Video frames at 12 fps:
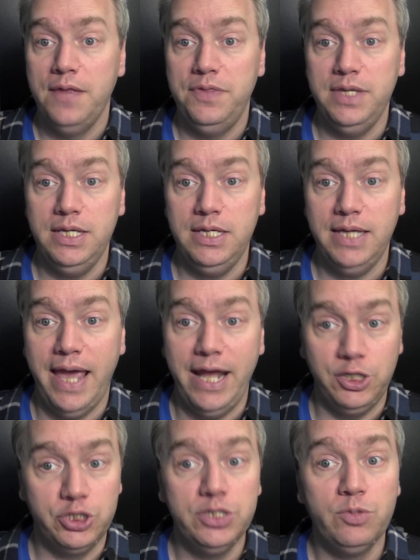The
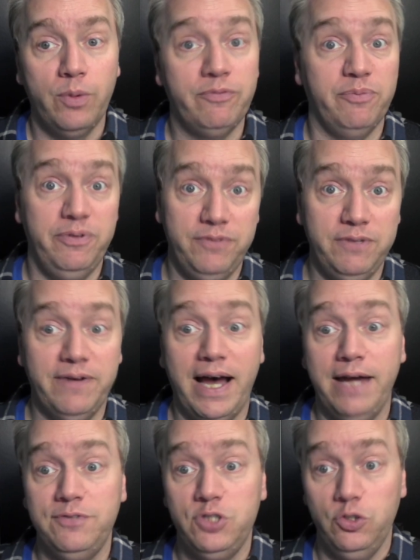Ancient went from
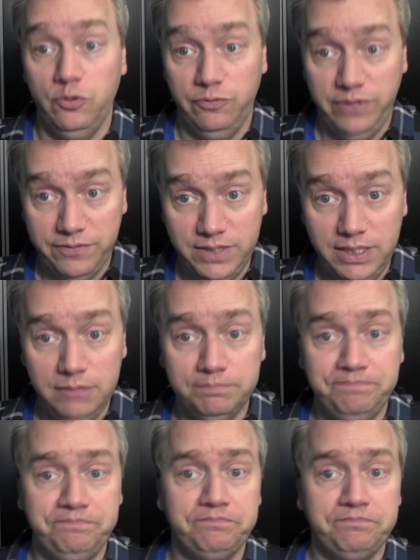55 to 50.